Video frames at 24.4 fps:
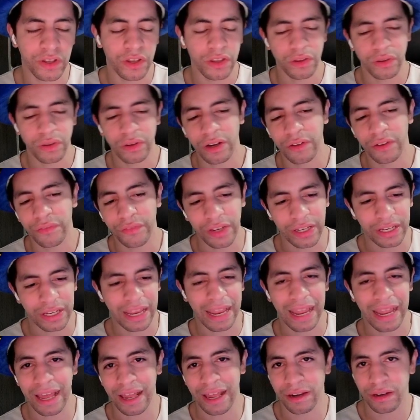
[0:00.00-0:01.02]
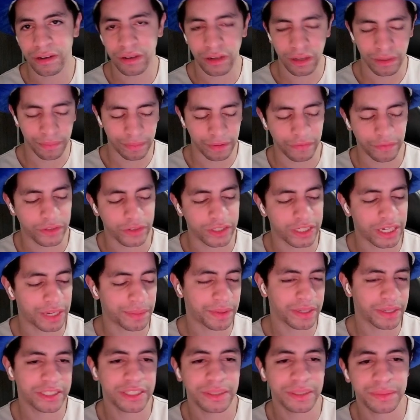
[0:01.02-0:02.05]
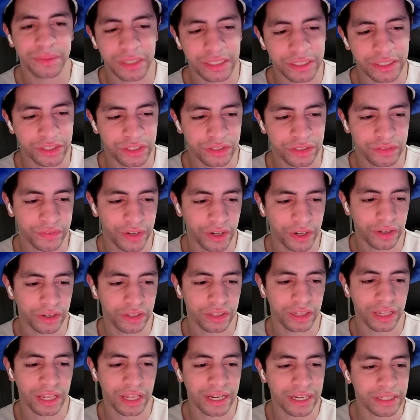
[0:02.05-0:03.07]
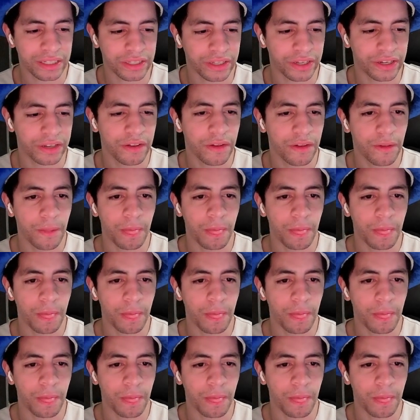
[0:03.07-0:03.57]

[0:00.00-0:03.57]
UNLV can compete for championships. It's just very unlikely.